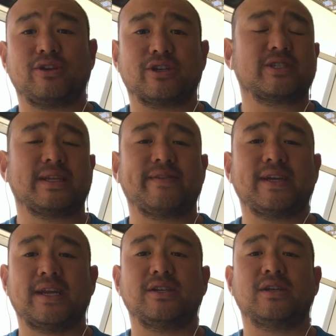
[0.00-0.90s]
You can just leave
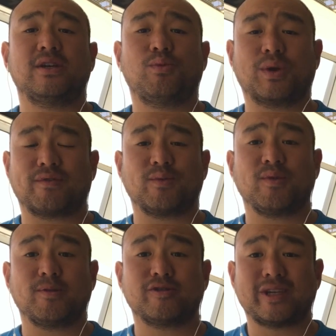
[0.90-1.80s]
it in whatever
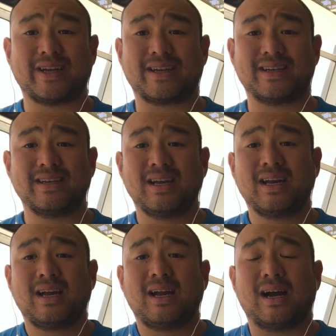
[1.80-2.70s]
room you're staying in.
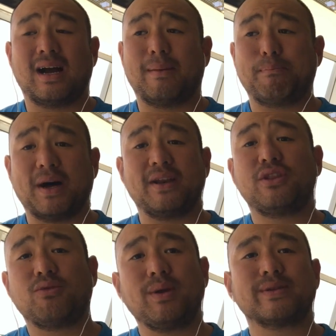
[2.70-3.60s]
But
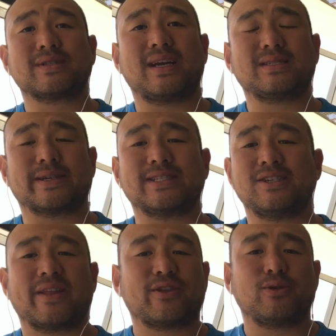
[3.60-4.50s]
3 was nice because you
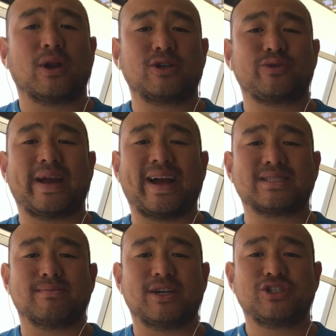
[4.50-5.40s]
don't have to do laundry
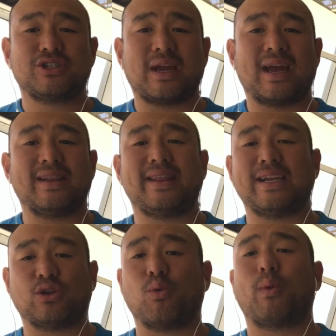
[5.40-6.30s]
as much, and they
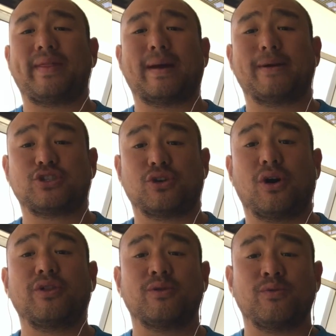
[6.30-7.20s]
don't weigh that much at
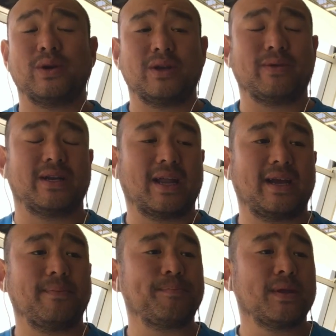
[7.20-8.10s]
all. They're really, really light.